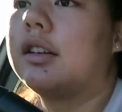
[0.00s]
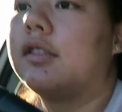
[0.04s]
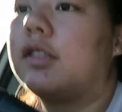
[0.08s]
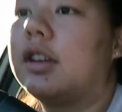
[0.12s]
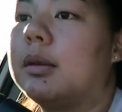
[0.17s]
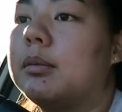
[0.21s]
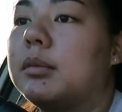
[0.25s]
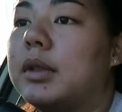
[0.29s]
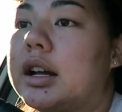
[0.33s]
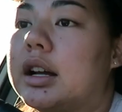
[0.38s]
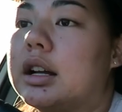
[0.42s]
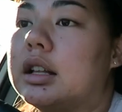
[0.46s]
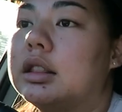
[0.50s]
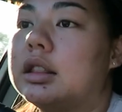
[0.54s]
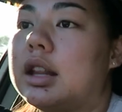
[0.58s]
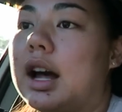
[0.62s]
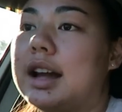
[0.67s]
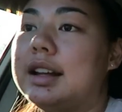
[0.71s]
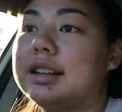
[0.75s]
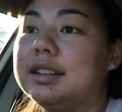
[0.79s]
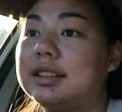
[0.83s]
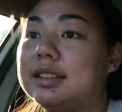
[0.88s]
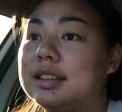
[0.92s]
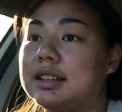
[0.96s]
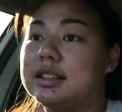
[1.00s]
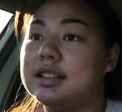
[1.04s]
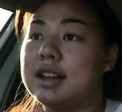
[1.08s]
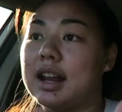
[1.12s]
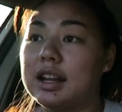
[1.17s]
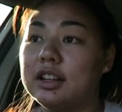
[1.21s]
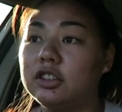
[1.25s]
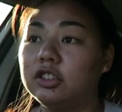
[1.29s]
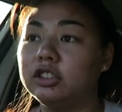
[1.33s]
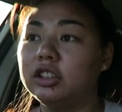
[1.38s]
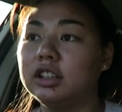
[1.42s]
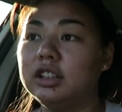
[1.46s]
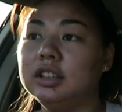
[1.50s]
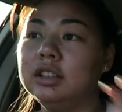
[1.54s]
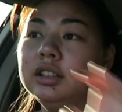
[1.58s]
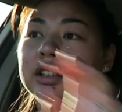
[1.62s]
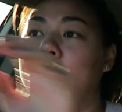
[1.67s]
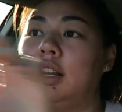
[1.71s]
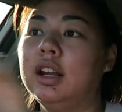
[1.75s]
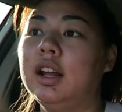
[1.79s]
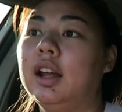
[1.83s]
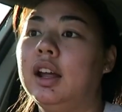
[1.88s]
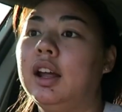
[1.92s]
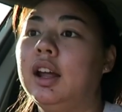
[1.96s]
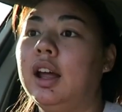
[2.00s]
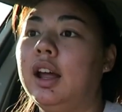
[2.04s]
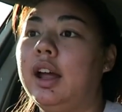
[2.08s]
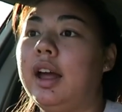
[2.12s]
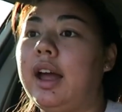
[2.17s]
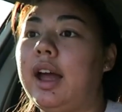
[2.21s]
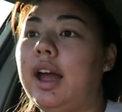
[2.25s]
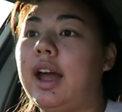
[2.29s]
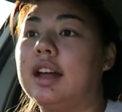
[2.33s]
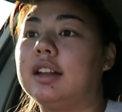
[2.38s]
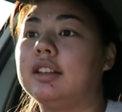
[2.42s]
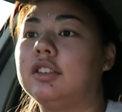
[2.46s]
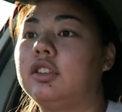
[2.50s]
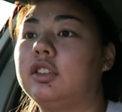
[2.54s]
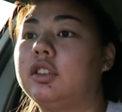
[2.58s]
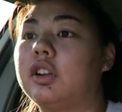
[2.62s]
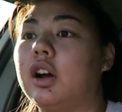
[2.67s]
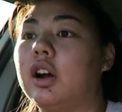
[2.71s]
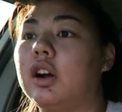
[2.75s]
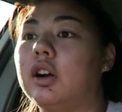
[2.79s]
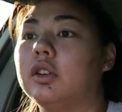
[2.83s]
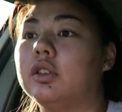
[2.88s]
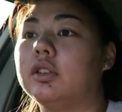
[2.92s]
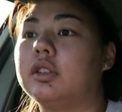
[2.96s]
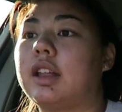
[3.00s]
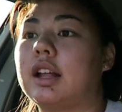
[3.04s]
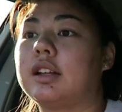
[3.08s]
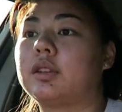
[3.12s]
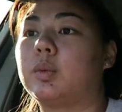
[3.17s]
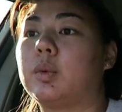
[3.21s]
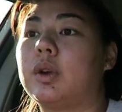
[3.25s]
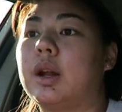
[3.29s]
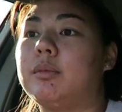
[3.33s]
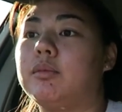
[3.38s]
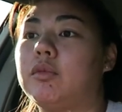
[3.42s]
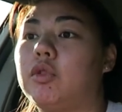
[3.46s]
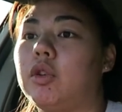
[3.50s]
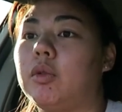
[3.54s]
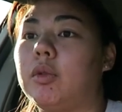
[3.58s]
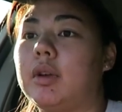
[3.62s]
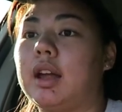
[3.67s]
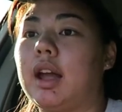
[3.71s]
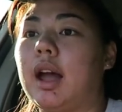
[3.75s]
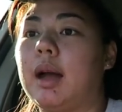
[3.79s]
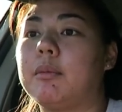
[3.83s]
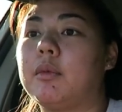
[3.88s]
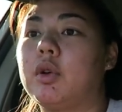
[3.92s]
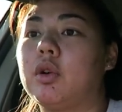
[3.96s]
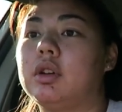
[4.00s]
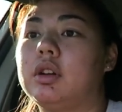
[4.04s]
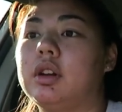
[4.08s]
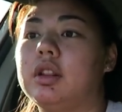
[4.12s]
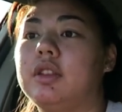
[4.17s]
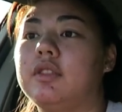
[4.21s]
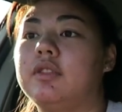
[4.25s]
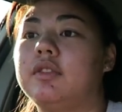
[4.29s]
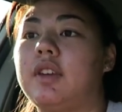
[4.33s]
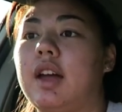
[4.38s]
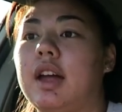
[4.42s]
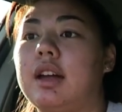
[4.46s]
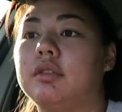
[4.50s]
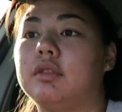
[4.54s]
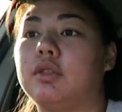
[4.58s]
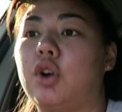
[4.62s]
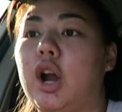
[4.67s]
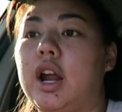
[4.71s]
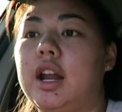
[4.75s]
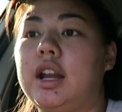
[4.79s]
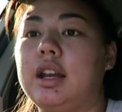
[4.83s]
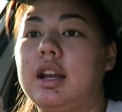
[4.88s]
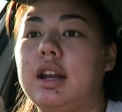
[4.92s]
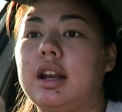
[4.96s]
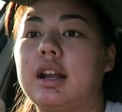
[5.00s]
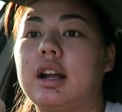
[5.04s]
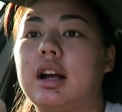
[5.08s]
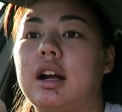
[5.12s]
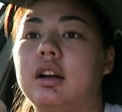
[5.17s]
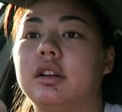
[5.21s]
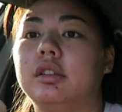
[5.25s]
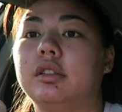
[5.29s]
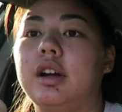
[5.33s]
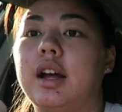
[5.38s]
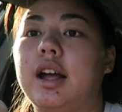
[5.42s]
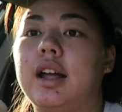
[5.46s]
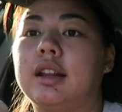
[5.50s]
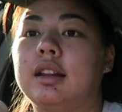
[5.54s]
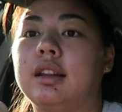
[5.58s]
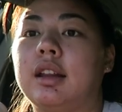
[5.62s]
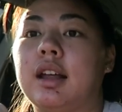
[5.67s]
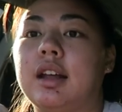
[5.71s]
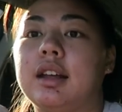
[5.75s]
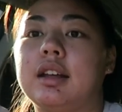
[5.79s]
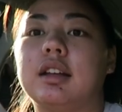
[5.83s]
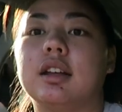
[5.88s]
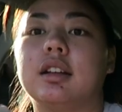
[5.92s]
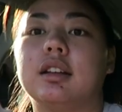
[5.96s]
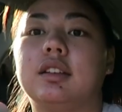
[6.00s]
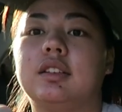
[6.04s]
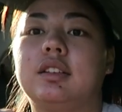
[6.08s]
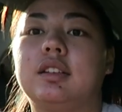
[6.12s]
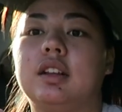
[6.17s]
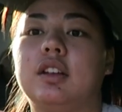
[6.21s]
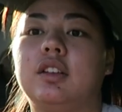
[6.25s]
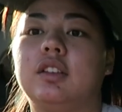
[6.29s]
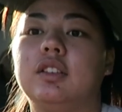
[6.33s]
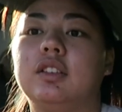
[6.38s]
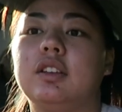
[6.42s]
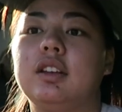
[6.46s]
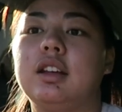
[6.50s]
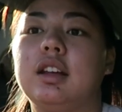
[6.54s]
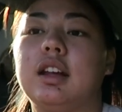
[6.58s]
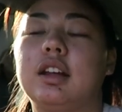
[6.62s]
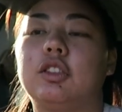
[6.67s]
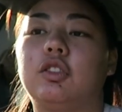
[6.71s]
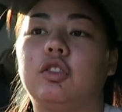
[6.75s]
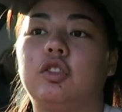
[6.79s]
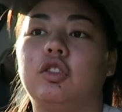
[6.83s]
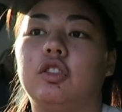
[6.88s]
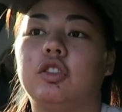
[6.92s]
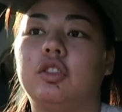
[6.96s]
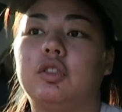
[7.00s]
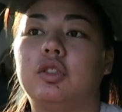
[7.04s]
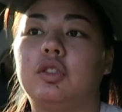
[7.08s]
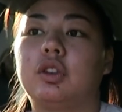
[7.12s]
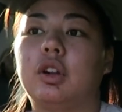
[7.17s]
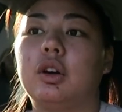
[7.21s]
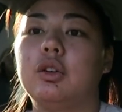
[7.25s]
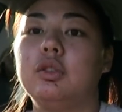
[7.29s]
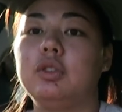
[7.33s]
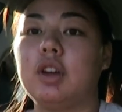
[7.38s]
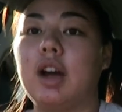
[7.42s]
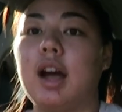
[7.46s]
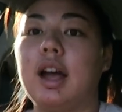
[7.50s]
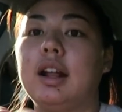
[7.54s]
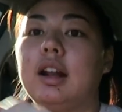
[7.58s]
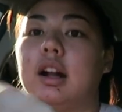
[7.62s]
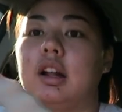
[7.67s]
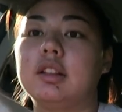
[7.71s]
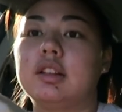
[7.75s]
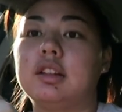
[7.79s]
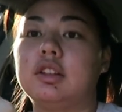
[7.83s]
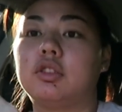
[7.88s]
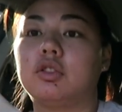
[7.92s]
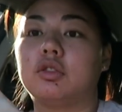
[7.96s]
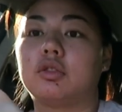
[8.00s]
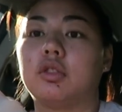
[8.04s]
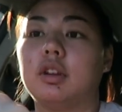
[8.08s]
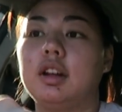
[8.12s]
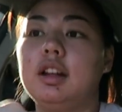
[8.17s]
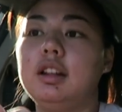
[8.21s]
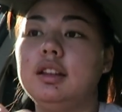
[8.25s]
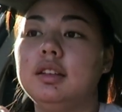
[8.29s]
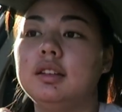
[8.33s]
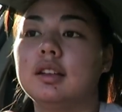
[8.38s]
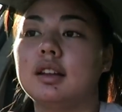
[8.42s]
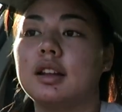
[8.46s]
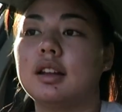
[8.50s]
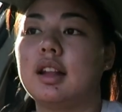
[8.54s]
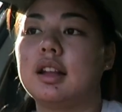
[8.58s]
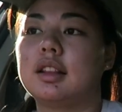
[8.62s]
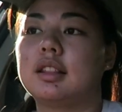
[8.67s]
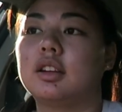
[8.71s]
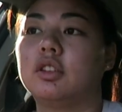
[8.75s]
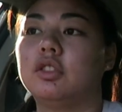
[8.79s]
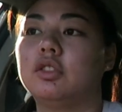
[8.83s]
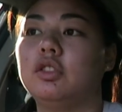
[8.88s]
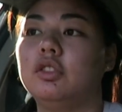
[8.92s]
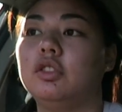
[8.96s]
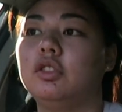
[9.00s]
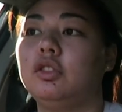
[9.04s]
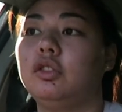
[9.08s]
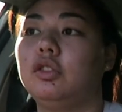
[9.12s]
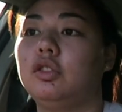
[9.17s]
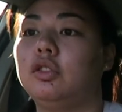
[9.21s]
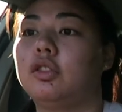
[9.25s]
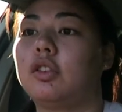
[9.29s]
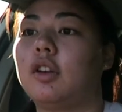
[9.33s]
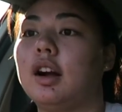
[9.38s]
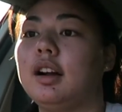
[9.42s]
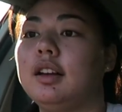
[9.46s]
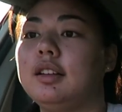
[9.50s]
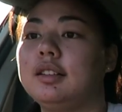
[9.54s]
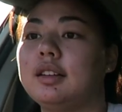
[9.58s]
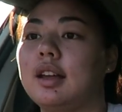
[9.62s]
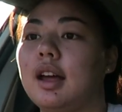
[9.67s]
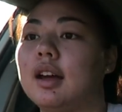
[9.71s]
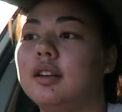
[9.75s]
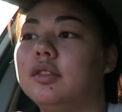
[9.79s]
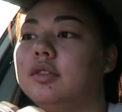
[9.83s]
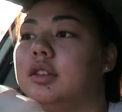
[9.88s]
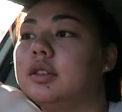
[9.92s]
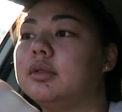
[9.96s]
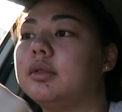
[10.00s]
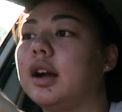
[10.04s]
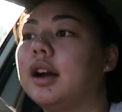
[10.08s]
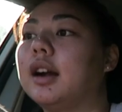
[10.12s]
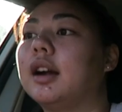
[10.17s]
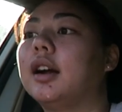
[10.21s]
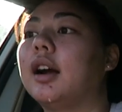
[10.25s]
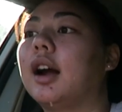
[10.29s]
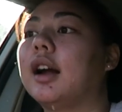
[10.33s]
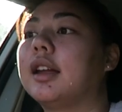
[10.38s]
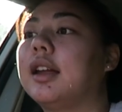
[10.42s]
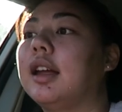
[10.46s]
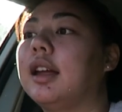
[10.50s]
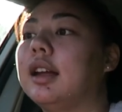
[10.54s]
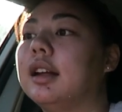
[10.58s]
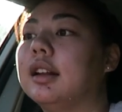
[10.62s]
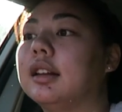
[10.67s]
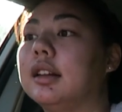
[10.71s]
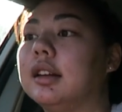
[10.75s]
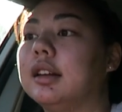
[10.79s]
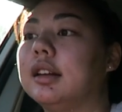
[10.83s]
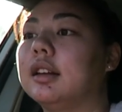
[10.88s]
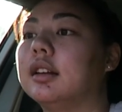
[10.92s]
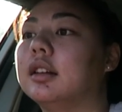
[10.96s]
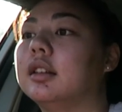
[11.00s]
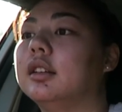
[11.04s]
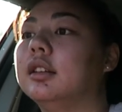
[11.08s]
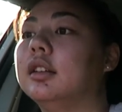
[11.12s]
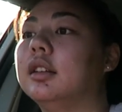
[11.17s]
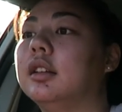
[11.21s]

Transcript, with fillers: give him like a light sedation and so that's what I'm doing. I'm going to the vet right now and like seriously, it's just so tight on these streets. Like there's just trucks everywhere. I can't like